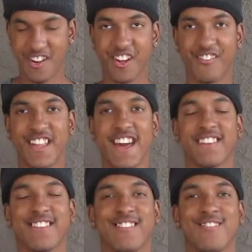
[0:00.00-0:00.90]
up
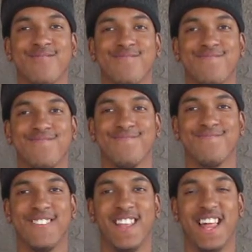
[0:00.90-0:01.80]
next.
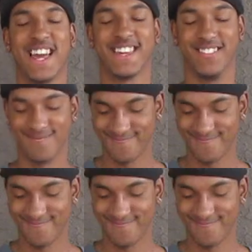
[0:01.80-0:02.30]
I like it.